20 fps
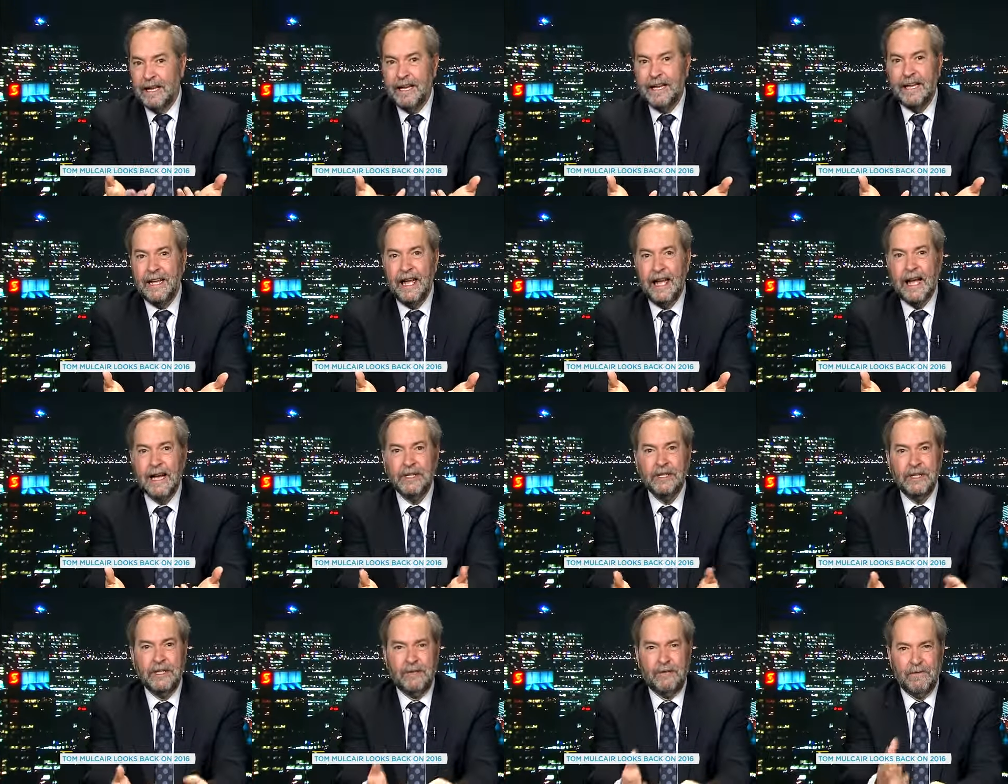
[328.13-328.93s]
Niki
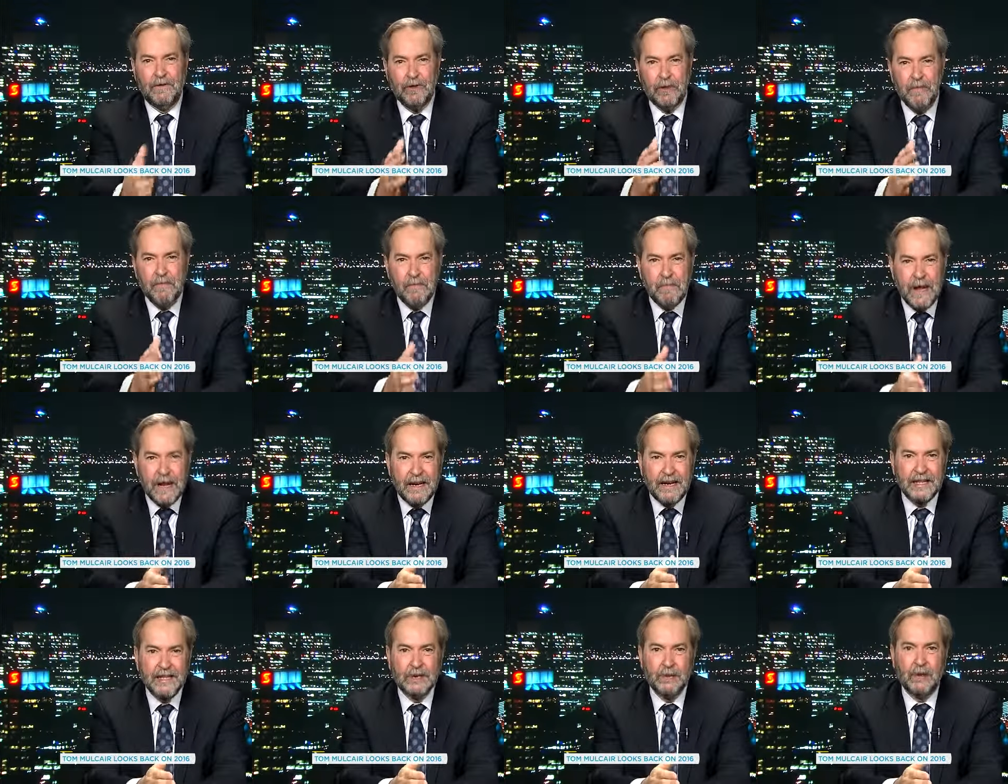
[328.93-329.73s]
Ashton,
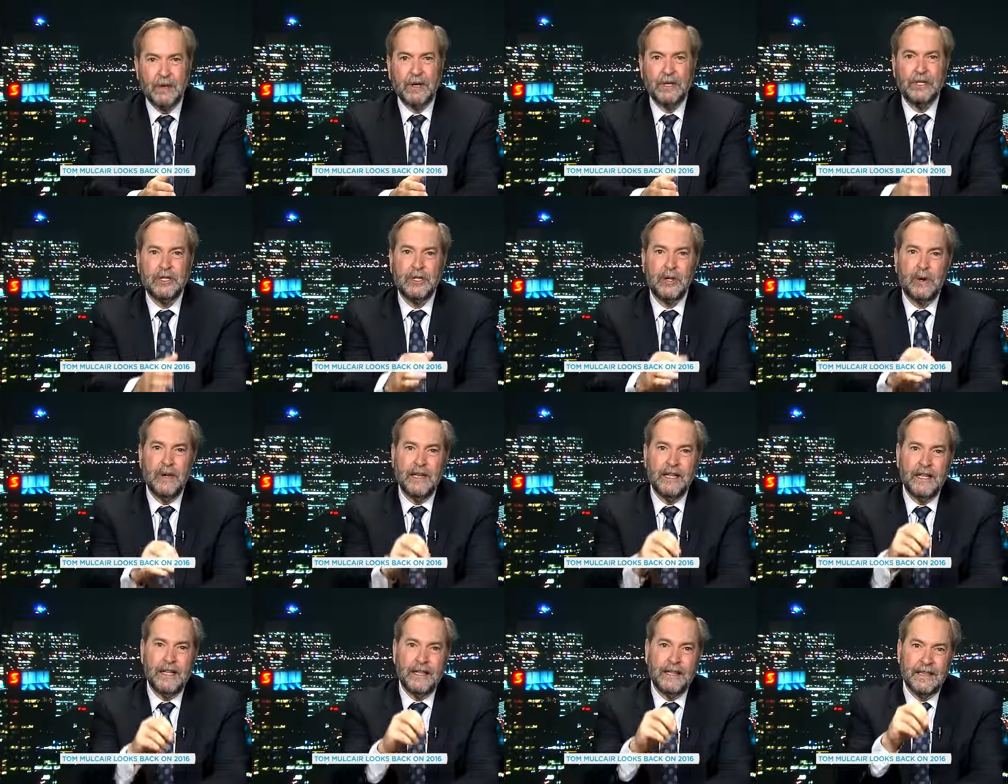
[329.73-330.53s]
tremendous work
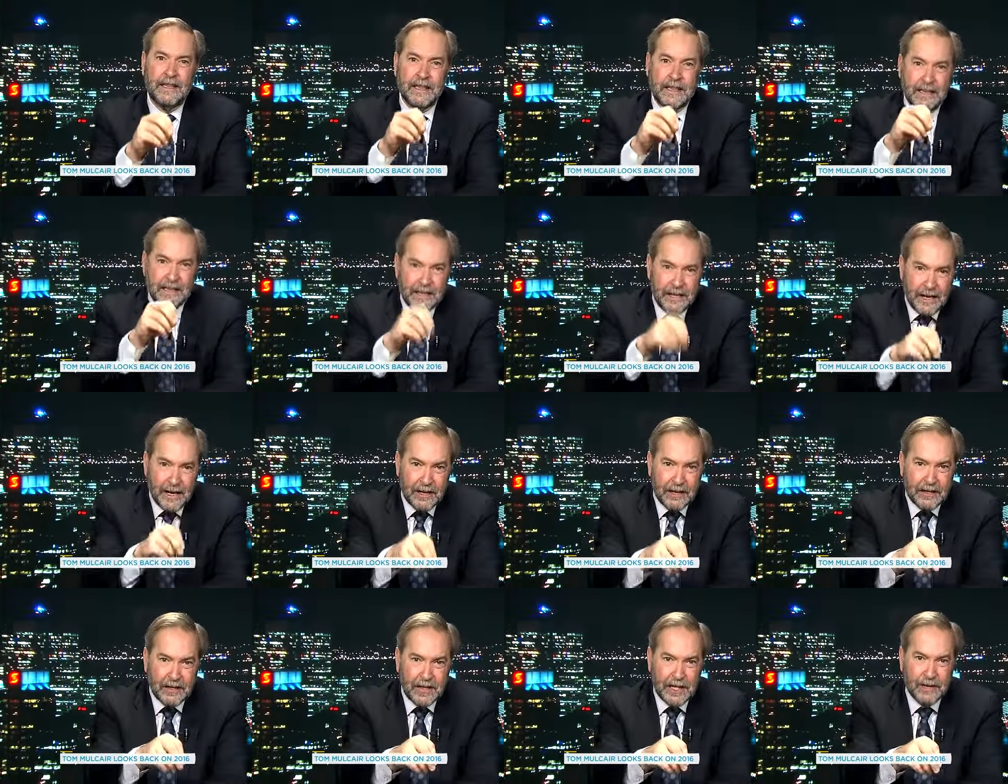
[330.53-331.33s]
showing that the
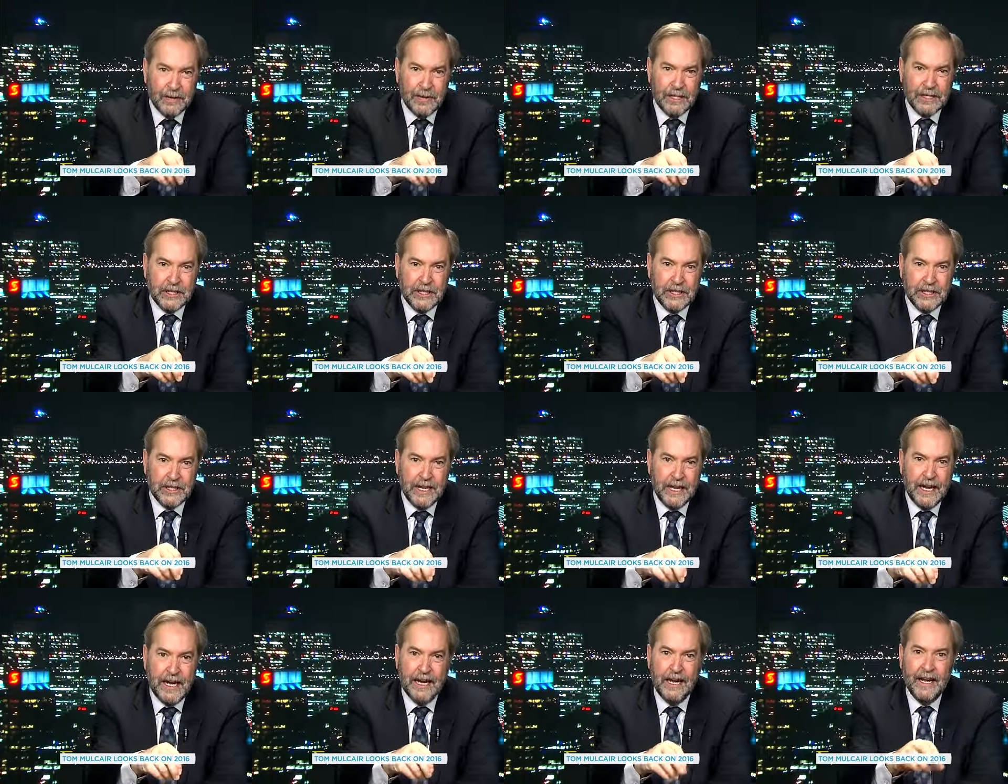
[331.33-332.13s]
young generation
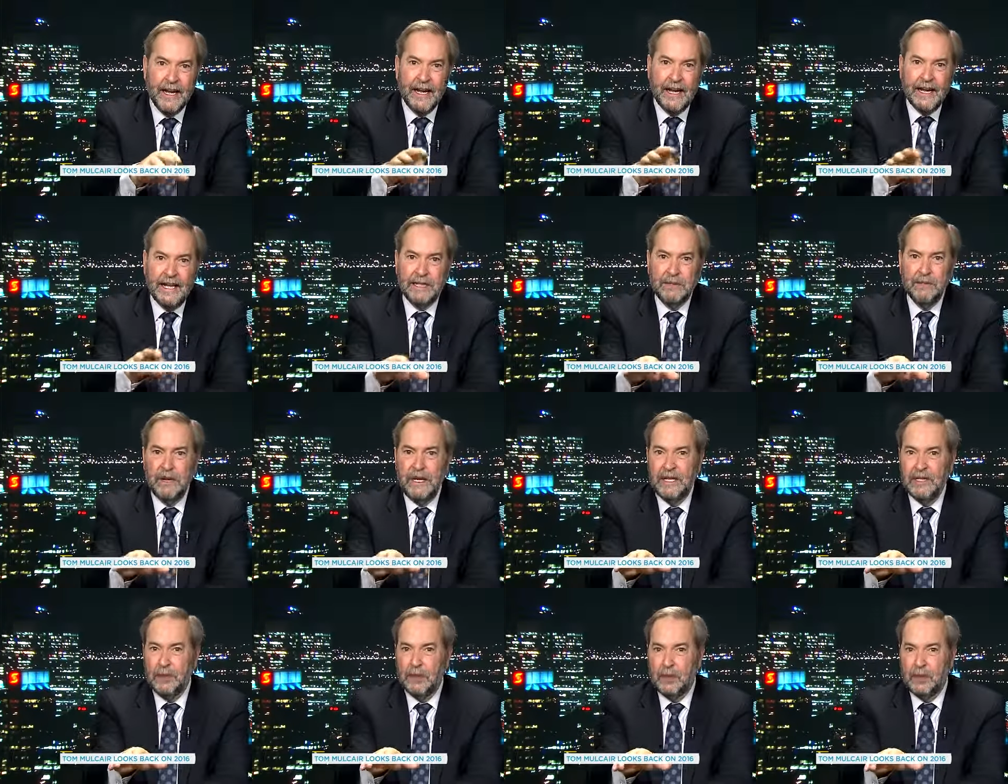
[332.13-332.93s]
today is
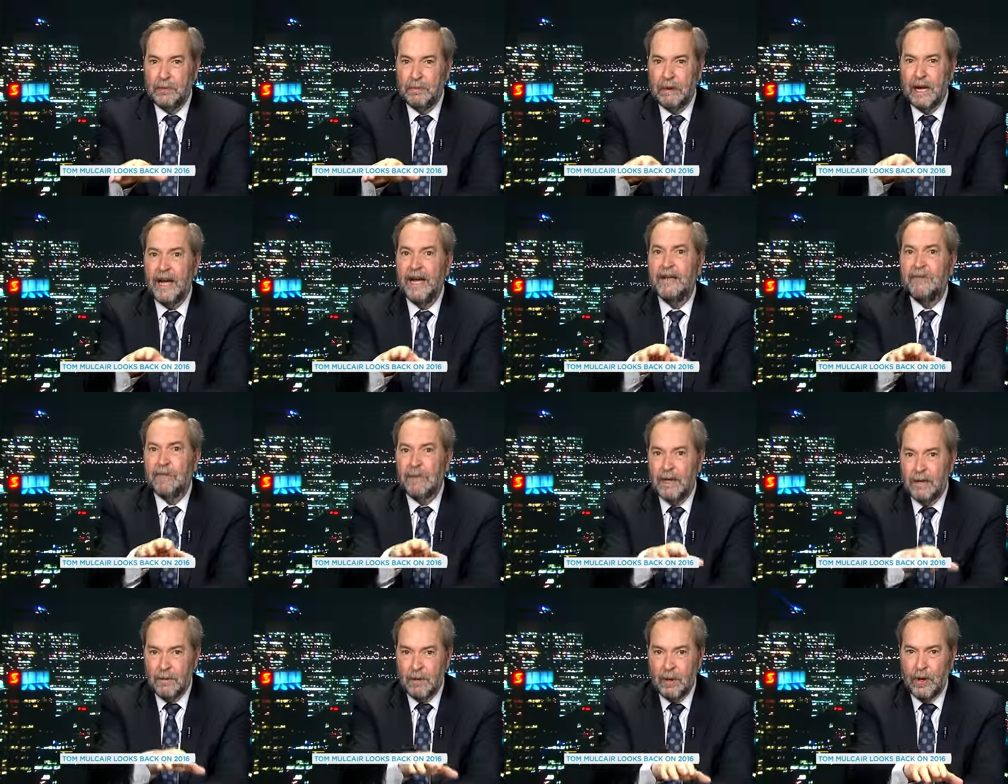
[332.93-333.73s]
being told by
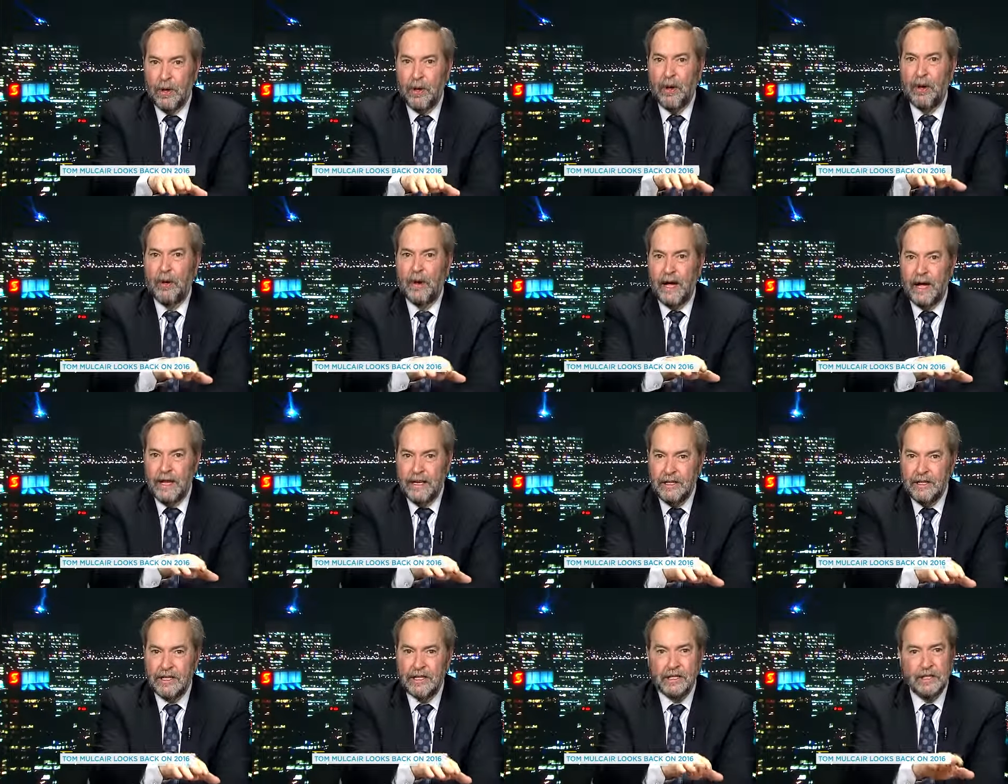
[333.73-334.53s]
Bill Morneau
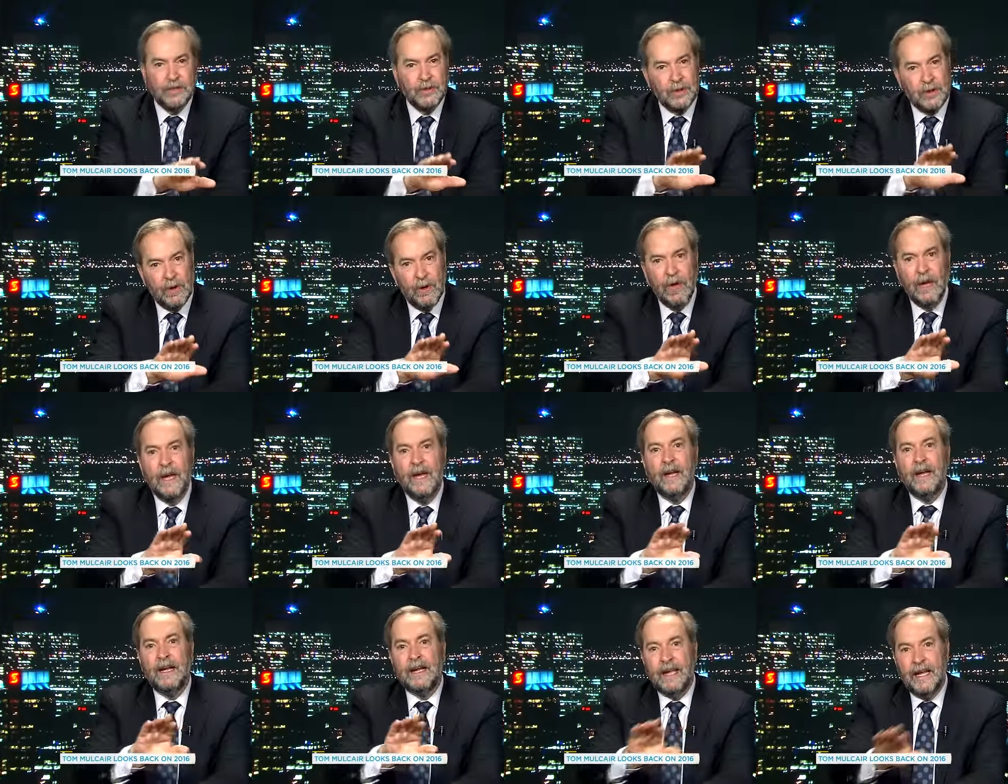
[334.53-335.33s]
and Justin Trudeau,
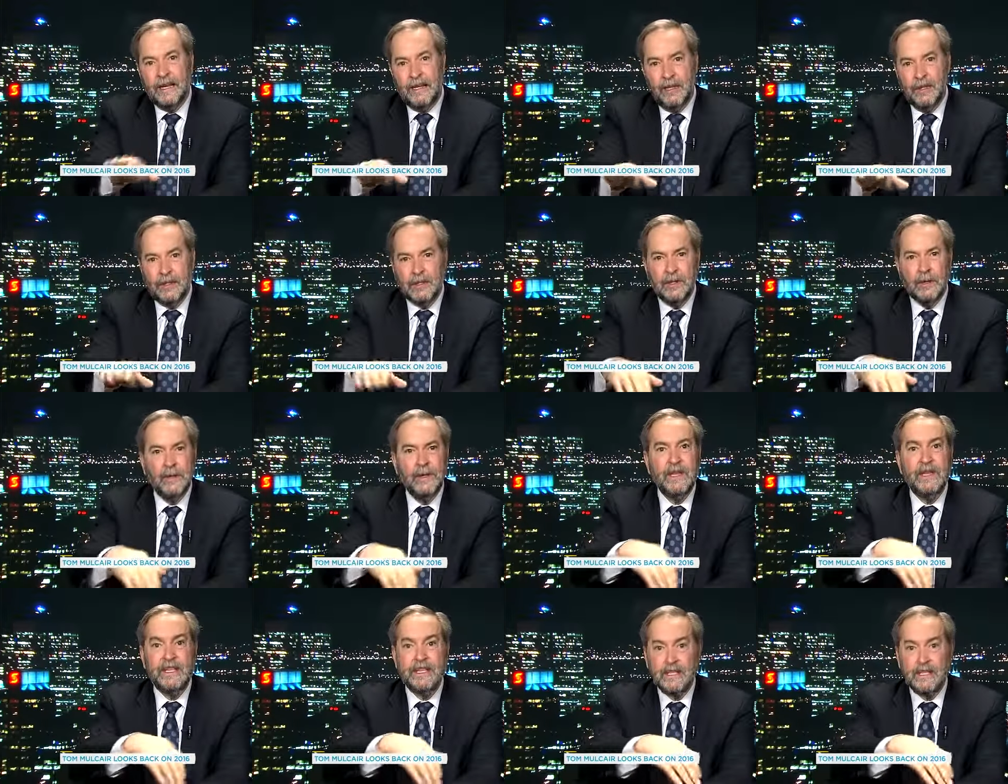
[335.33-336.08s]
get used to it.